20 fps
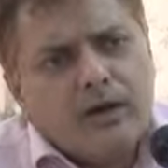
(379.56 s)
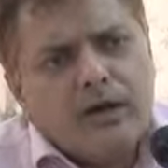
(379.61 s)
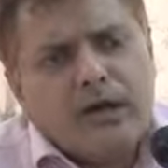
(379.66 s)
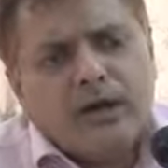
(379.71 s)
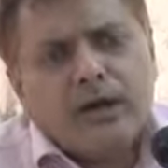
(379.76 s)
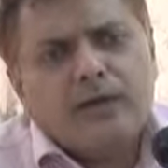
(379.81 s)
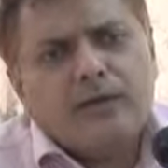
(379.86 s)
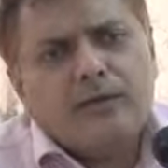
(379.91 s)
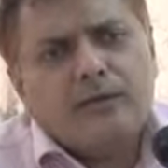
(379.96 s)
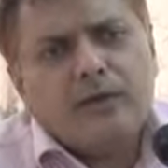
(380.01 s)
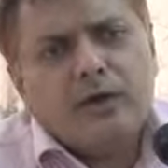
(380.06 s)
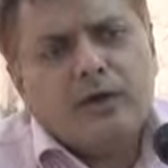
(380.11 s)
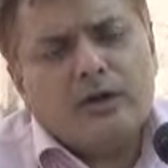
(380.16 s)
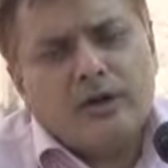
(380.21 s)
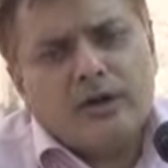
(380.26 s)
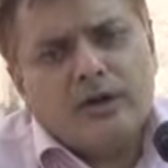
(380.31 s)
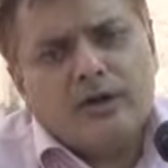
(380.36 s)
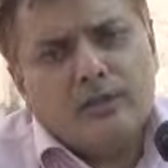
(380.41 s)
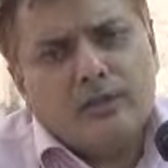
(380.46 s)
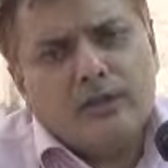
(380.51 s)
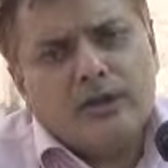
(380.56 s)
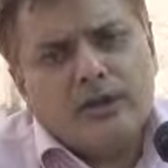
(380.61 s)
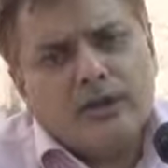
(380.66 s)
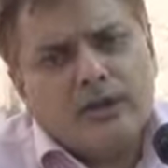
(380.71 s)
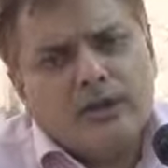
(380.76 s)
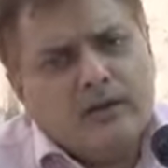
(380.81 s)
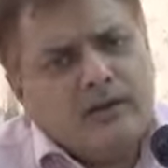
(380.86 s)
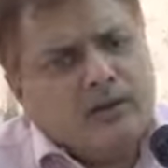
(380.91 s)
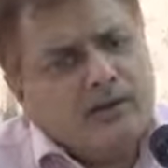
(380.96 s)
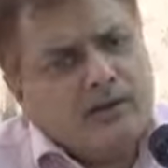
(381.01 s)
and I'll give you 100
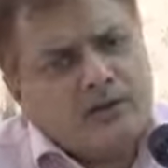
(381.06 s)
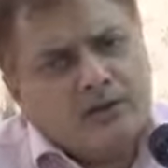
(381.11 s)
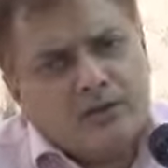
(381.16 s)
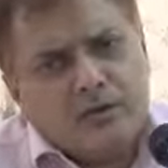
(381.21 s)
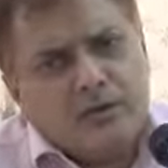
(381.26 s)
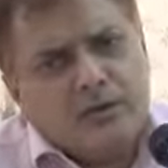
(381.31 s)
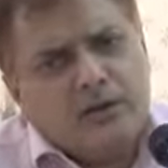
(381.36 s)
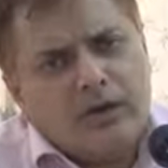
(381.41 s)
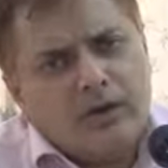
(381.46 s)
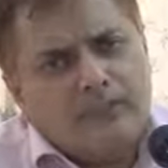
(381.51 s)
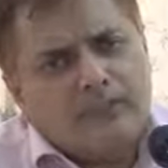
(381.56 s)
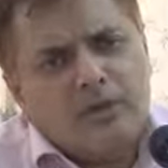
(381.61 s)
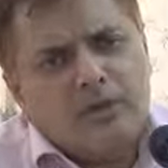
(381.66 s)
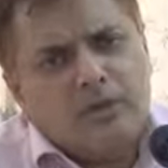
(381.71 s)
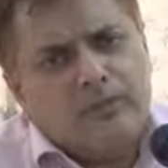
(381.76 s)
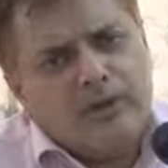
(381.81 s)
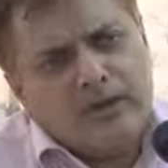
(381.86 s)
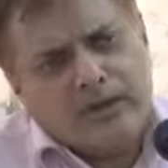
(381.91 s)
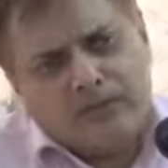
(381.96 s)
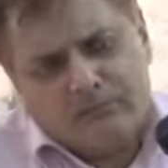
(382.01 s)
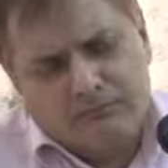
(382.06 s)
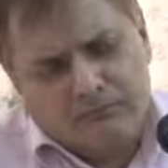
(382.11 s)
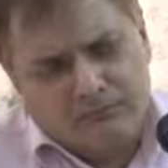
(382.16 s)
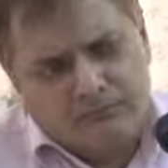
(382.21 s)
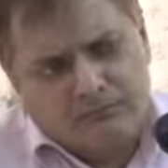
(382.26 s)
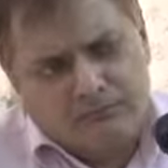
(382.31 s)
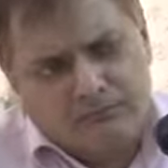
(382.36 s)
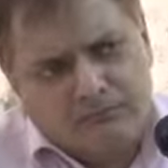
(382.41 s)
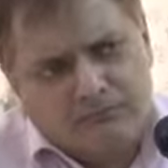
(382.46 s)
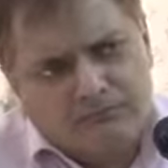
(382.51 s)
rupee, so you will approve me,
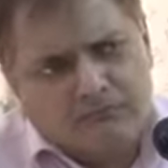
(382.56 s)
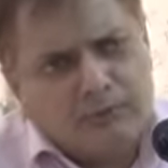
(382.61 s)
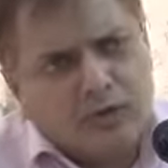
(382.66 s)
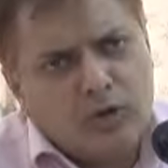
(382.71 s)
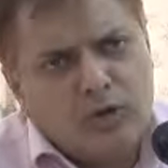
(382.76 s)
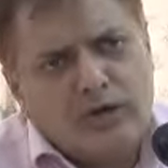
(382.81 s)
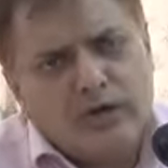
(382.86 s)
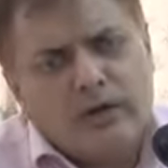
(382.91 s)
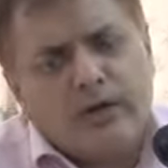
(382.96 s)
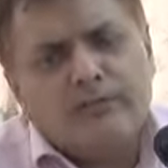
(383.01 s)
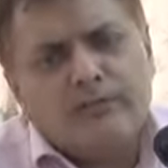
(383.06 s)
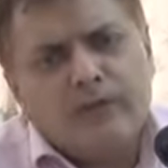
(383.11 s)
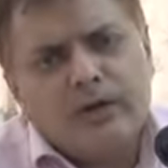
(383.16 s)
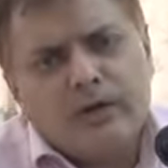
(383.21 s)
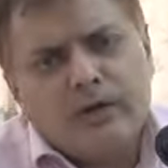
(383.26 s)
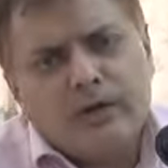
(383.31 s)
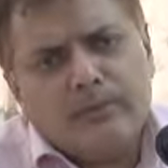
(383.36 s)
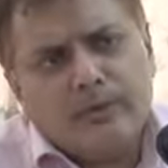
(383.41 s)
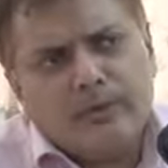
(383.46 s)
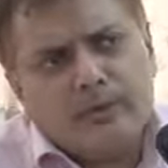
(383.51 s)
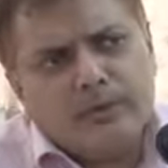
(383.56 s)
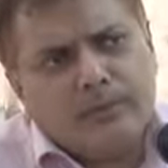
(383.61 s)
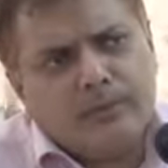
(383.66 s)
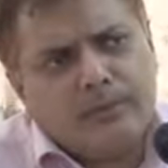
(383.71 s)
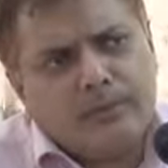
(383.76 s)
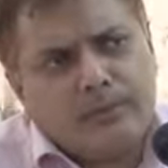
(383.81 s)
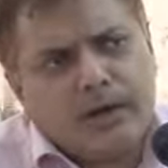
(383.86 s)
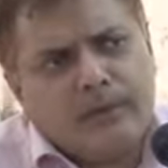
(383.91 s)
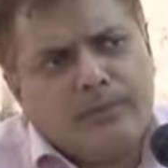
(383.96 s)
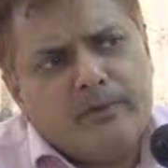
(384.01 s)
your name will come on
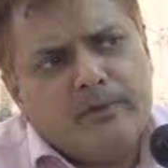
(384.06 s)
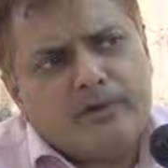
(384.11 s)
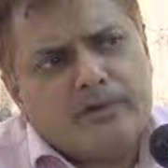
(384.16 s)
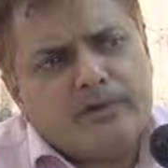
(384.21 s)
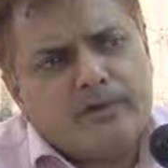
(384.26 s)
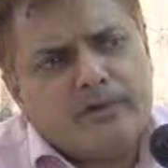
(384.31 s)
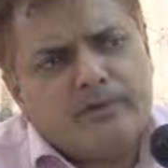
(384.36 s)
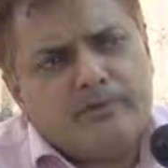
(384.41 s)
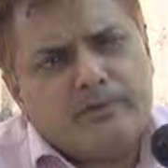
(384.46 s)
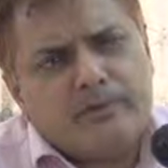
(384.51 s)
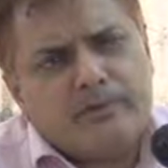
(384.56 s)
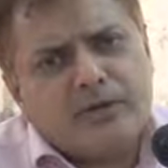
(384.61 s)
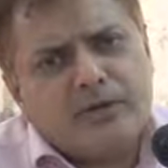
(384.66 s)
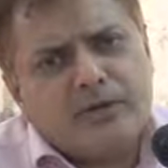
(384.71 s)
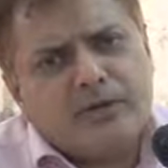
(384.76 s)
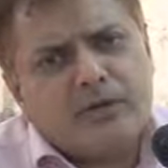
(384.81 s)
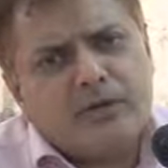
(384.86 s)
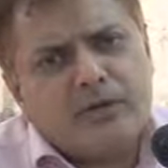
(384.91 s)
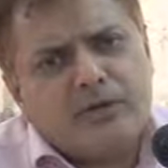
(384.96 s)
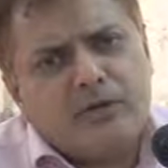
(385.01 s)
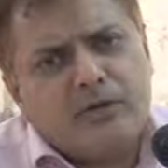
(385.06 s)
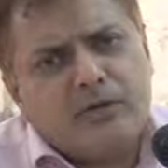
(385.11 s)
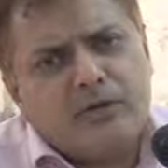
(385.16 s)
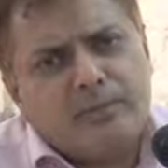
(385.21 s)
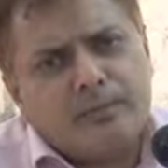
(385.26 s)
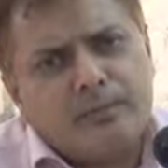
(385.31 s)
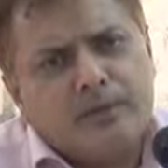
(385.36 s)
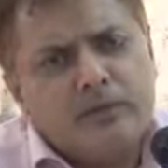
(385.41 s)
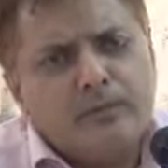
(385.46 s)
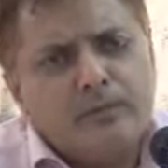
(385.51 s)
the Prime Minister's website that you
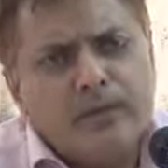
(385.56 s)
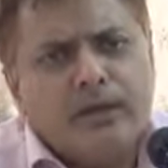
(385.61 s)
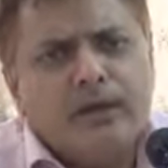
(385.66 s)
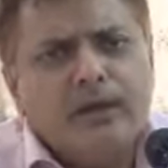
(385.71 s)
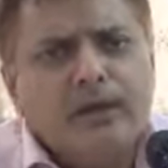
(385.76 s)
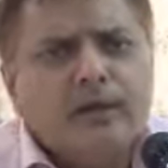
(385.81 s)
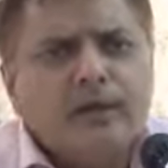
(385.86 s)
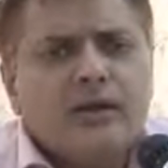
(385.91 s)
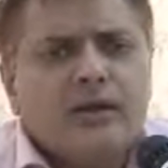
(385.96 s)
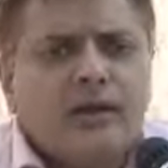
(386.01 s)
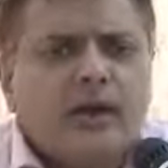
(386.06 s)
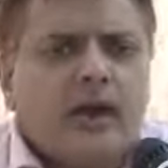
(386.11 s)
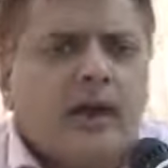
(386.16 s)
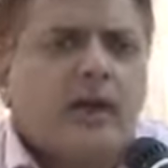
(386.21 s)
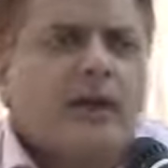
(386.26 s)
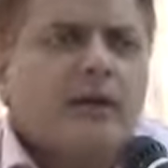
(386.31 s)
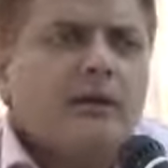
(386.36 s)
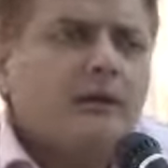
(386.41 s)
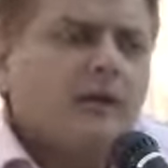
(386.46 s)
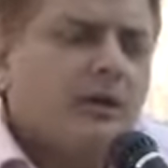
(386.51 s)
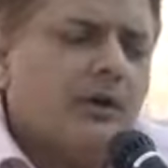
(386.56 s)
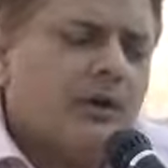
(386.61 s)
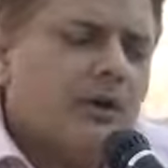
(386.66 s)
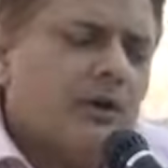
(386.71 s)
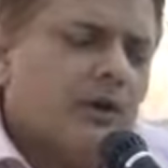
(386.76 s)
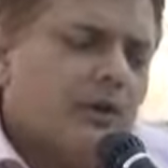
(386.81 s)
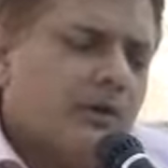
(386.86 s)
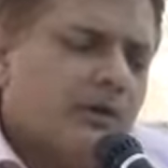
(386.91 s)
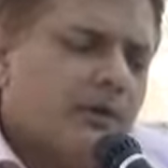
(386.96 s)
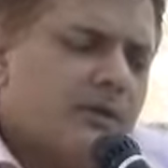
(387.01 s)
have approved me, I'll give you
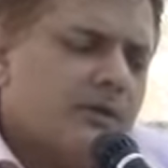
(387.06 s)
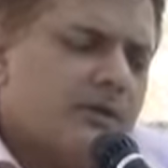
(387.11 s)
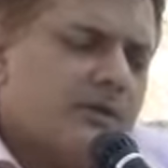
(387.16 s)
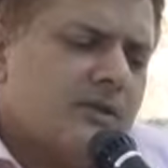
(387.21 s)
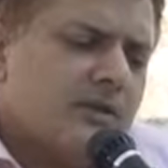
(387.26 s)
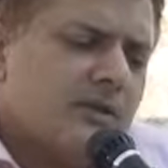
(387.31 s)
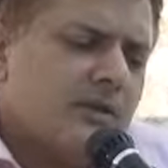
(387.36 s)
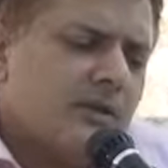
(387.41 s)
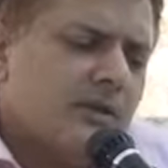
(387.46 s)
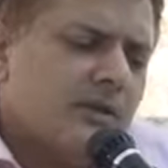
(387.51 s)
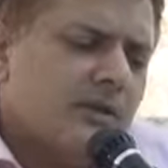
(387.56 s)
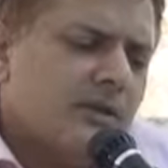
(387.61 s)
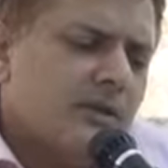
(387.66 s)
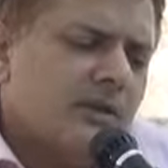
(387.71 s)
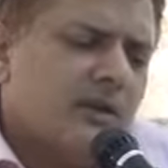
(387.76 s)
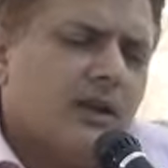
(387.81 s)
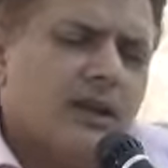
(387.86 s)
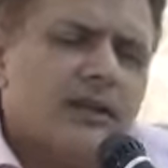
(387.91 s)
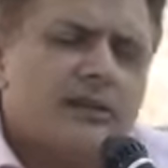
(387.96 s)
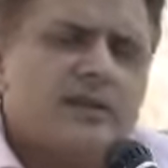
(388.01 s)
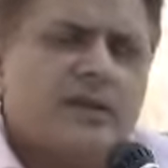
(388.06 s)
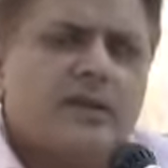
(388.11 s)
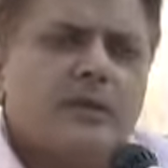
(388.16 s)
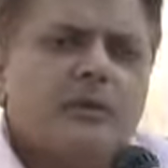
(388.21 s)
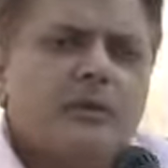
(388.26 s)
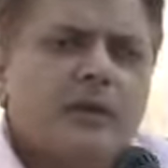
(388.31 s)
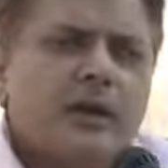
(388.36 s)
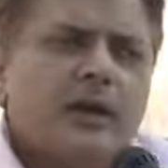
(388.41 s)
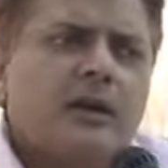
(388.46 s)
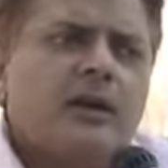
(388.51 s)
100 rupees. Next
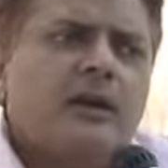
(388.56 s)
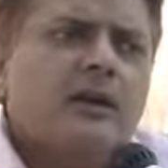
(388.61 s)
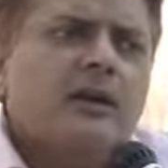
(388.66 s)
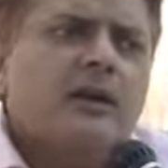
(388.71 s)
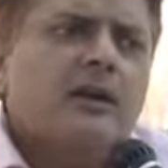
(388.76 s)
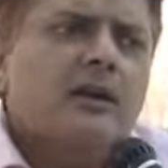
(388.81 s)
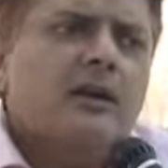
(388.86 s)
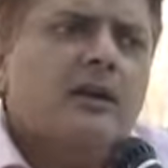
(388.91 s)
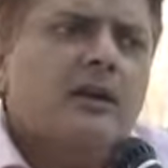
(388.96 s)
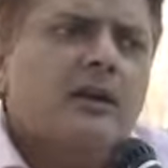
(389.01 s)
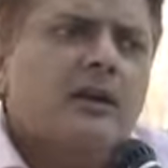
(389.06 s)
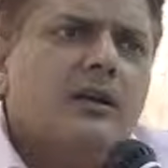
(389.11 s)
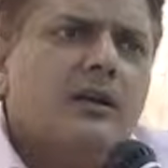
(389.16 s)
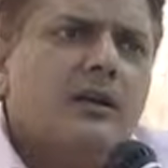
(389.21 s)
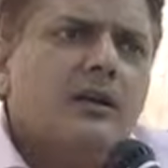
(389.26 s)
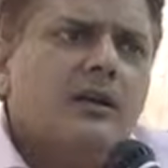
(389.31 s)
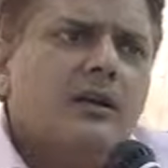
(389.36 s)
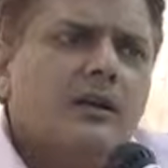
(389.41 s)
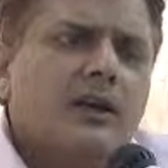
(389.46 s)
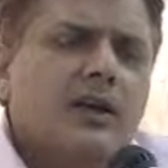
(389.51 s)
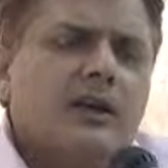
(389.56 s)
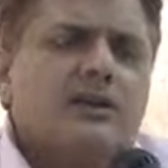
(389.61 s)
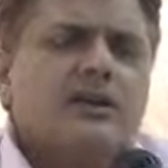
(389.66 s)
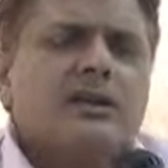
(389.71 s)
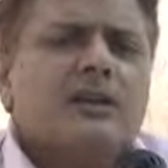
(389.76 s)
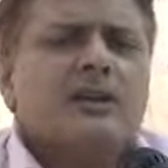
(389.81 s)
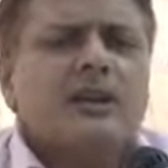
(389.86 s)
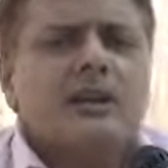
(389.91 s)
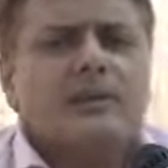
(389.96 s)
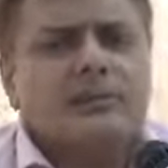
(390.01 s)
day you can
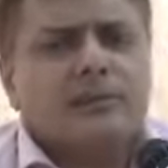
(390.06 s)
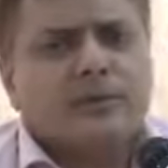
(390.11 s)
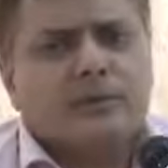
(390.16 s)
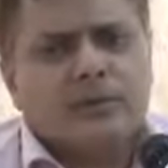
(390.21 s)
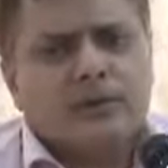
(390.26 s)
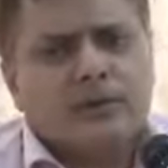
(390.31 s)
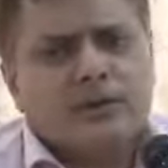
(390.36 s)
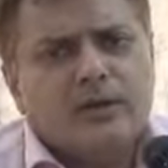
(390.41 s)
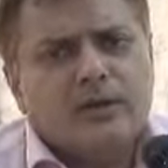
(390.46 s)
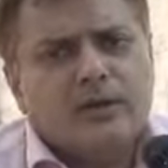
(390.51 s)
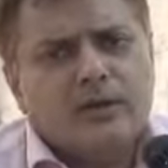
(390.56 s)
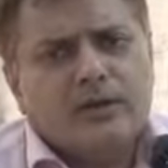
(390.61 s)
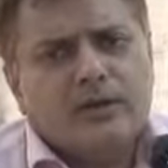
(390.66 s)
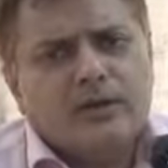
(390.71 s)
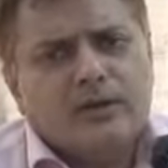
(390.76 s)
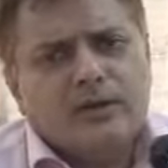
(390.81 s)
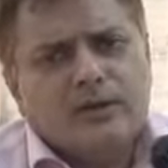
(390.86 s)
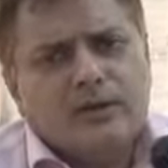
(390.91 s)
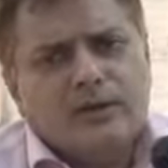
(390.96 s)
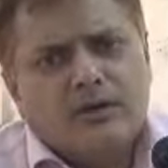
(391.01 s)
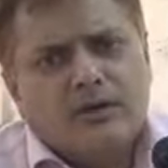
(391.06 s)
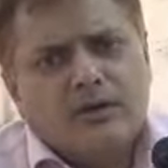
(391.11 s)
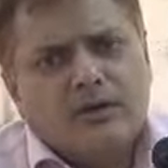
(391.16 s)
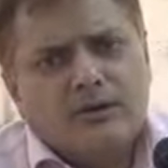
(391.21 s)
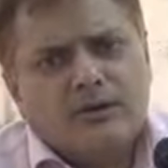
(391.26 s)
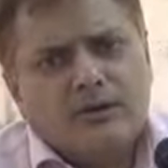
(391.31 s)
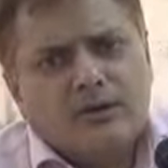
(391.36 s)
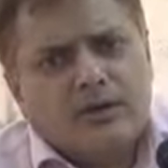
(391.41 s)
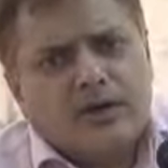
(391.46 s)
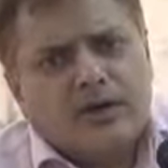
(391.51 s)
cancel the approval.
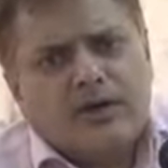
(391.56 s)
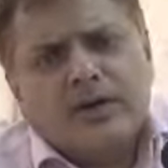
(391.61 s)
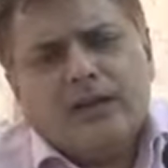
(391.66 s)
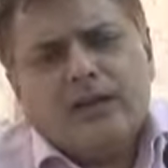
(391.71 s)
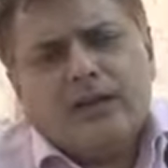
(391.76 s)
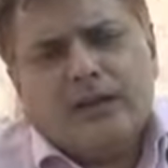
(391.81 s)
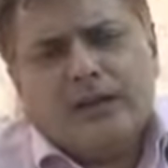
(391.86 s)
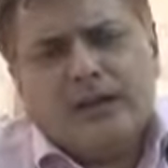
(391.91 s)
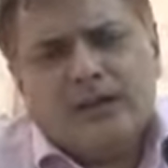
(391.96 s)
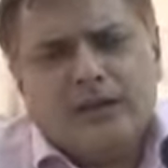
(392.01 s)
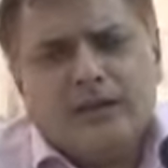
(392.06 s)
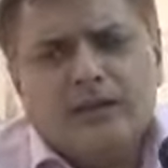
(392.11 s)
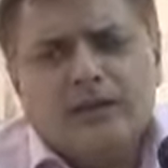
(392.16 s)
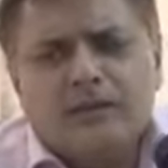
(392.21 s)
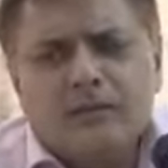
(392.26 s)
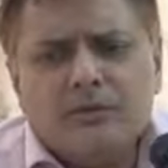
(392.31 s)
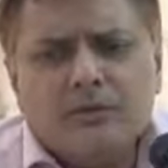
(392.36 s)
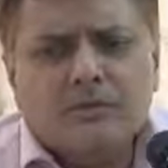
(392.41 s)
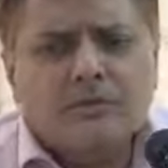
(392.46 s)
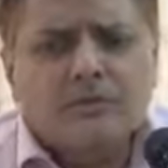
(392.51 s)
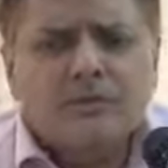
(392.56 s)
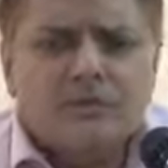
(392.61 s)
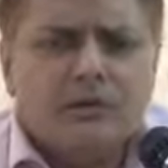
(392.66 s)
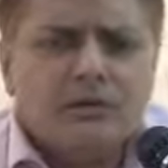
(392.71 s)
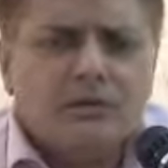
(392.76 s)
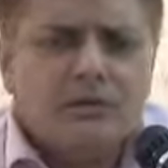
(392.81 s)
So can I threaten you?